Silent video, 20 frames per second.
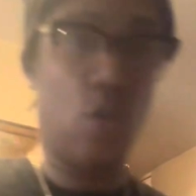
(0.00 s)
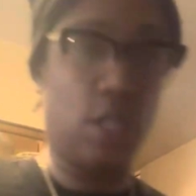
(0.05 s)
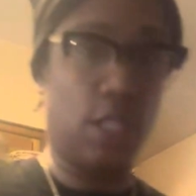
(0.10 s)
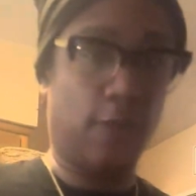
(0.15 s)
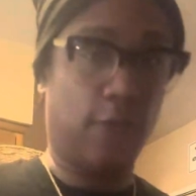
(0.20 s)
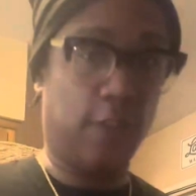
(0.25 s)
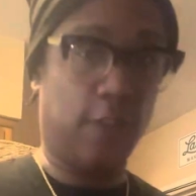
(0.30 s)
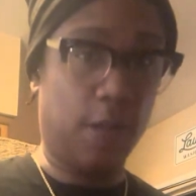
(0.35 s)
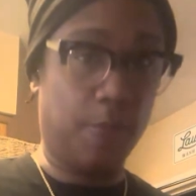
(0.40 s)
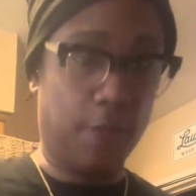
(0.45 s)
to
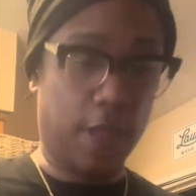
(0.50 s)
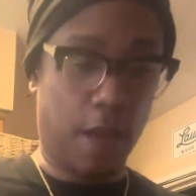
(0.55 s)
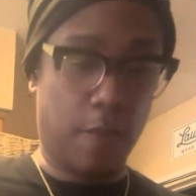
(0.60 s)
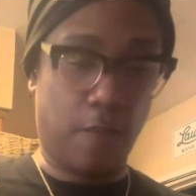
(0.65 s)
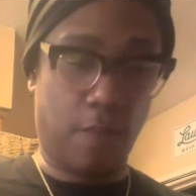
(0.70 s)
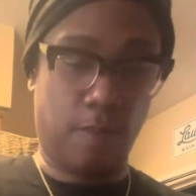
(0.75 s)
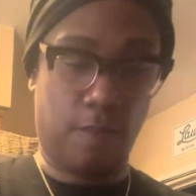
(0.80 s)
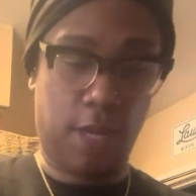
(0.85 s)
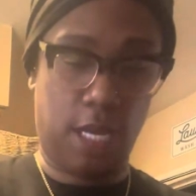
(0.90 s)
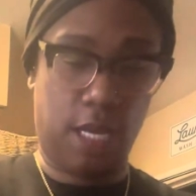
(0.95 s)
flip
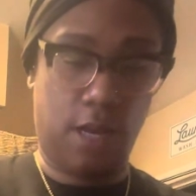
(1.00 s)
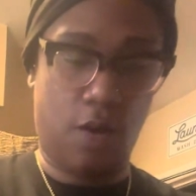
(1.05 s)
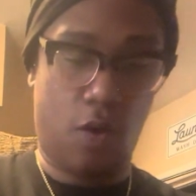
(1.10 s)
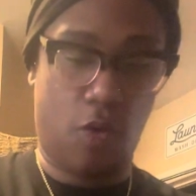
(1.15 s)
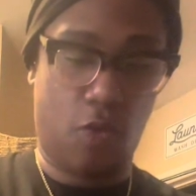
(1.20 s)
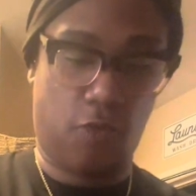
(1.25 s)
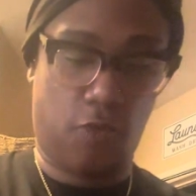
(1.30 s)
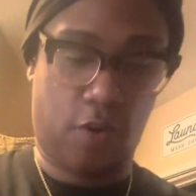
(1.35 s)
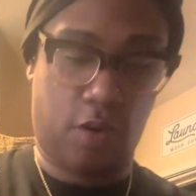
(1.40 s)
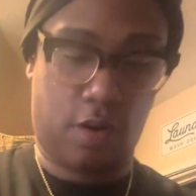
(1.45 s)
that meat
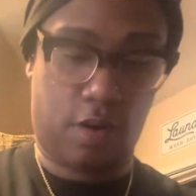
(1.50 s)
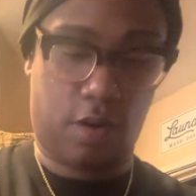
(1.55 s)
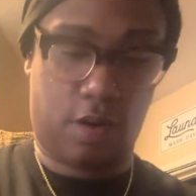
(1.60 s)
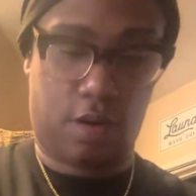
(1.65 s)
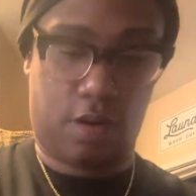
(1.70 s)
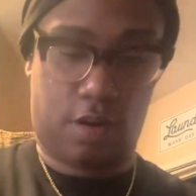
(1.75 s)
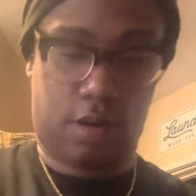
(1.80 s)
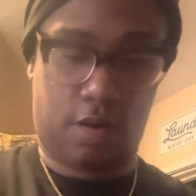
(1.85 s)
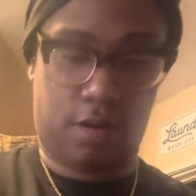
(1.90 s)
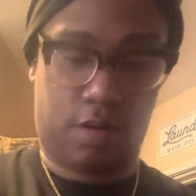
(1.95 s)
over,
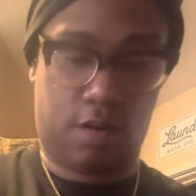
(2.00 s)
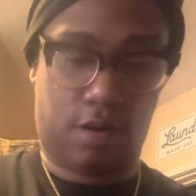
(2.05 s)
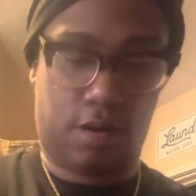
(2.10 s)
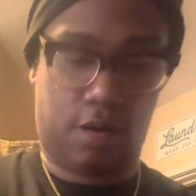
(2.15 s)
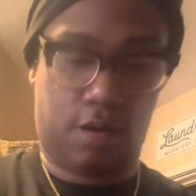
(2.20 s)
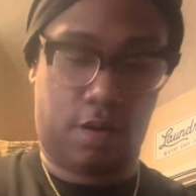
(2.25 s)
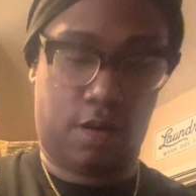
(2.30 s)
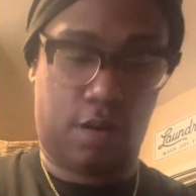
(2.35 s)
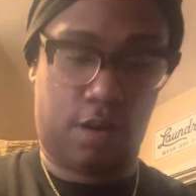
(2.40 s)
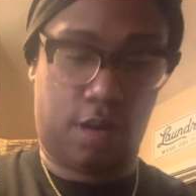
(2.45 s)

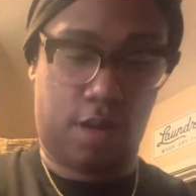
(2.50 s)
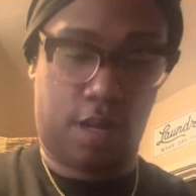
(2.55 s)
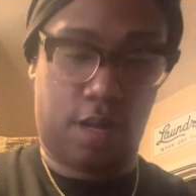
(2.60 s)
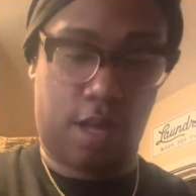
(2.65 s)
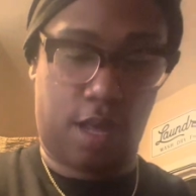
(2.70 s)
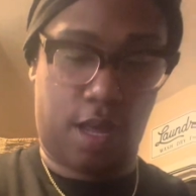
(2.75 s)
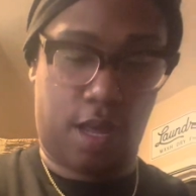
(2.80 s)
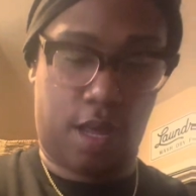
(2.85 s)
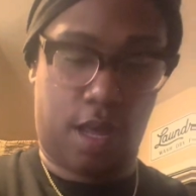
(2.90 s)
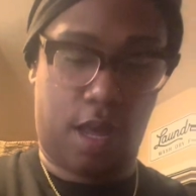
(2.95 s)

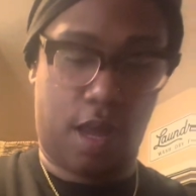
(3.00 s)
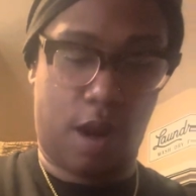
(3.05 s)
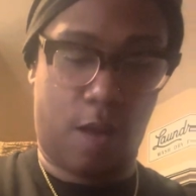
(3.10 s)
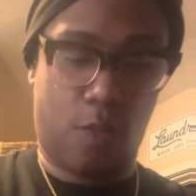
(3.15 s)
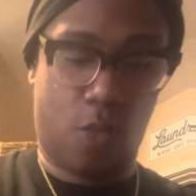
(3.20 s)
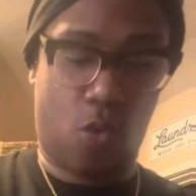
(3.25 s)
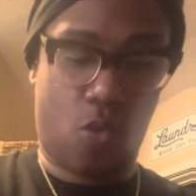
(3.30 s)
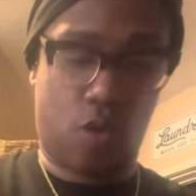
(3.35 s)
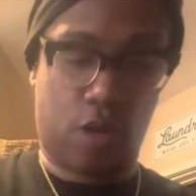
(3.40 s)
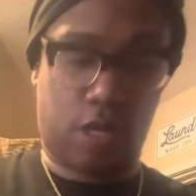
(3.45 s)
and I'm
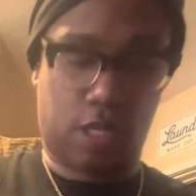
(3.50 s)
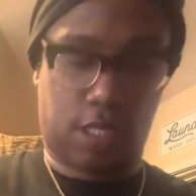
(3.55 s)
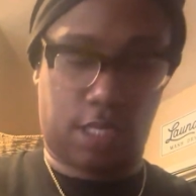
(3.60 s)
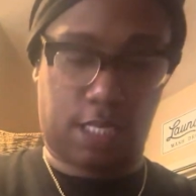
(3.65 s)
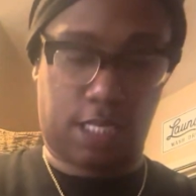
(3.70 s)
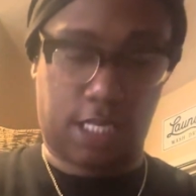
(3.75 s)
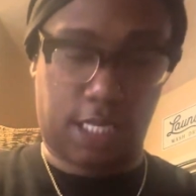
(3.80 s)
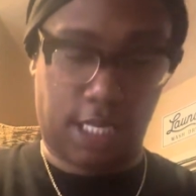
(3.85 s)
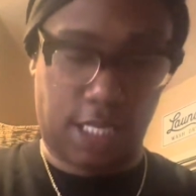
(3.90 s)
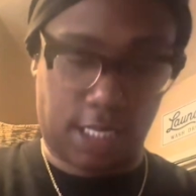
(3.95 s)
going to
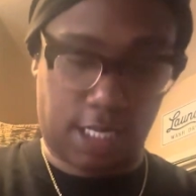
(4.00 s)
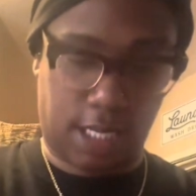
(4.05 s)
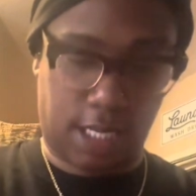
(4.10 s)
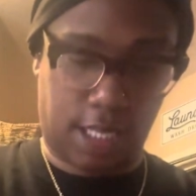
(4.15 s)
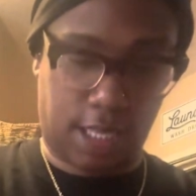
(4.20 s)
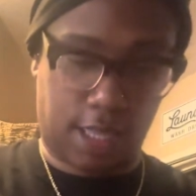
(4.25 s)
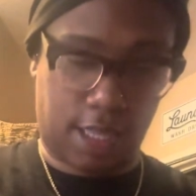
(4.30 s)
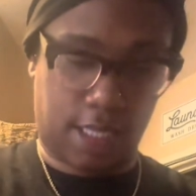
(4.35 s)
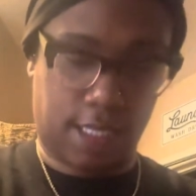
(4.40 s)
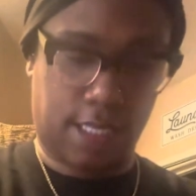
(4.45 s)

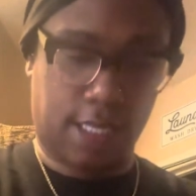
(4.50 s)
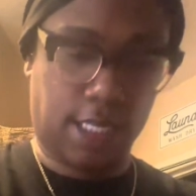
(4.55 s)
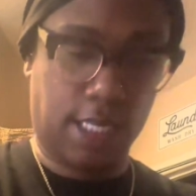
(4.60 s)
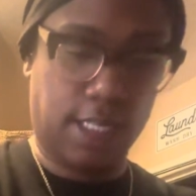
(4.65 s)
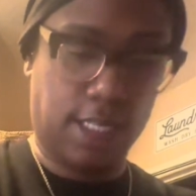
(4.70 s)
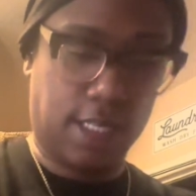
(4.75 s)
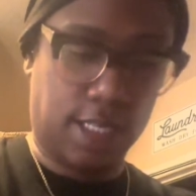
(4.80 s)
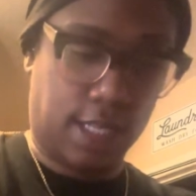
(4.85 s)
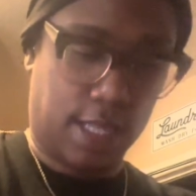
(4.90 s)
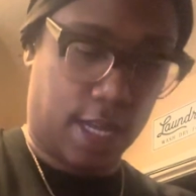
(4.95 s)

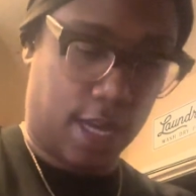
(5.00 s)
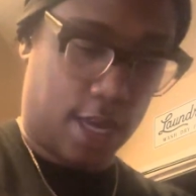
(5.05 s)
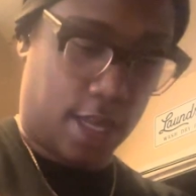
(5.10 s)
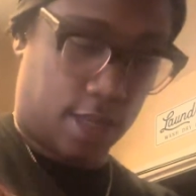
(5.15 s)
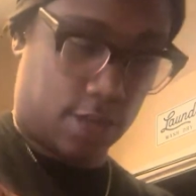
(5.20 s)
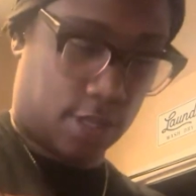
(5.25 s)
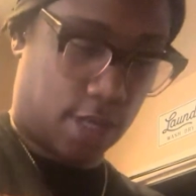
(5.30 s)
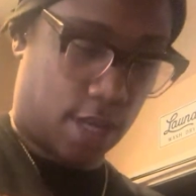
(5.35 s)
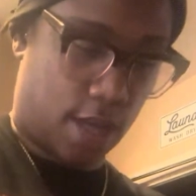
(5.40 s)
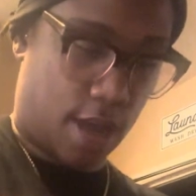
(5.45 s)
season the other
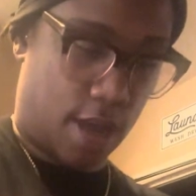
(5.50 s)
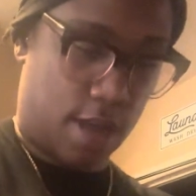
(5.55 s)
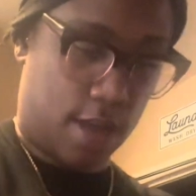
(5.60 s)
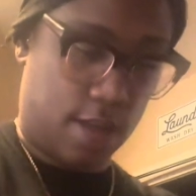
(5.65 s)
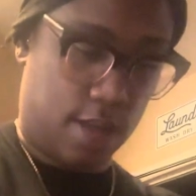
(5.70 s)
side.